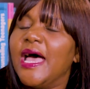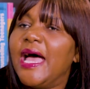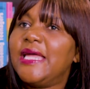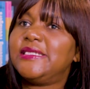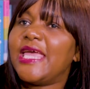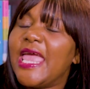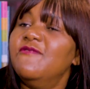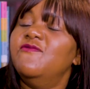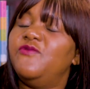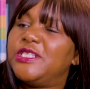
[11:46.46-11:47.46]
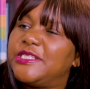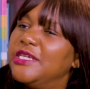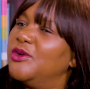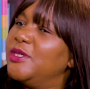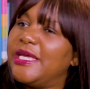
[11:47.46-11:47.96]
And every
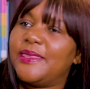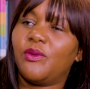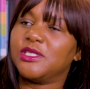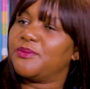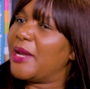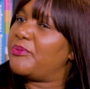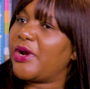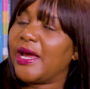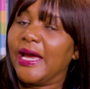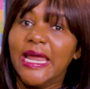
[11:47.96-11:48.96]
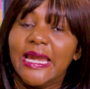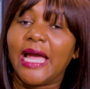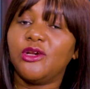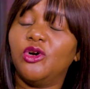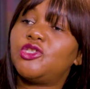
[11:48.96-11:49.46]
single day, that was my prayer. And
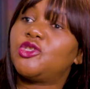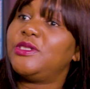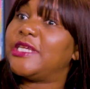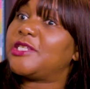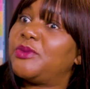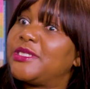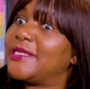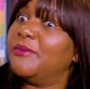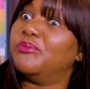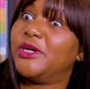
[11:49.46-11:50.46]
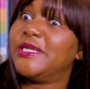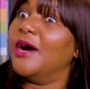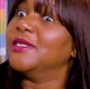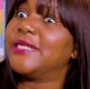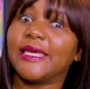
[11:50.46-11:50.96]
I got so desperate at some point,
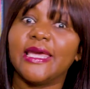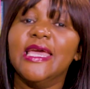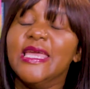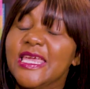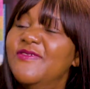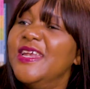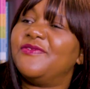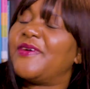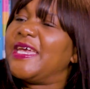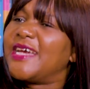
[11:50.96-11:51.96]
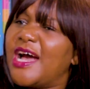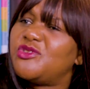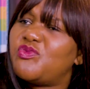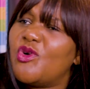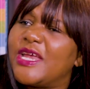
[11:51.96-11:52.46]
I was like, even if I
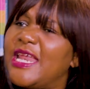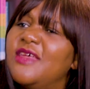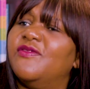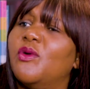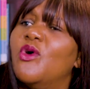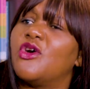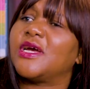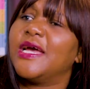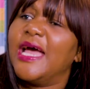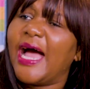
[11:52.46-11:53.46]
can't walk and I never walk,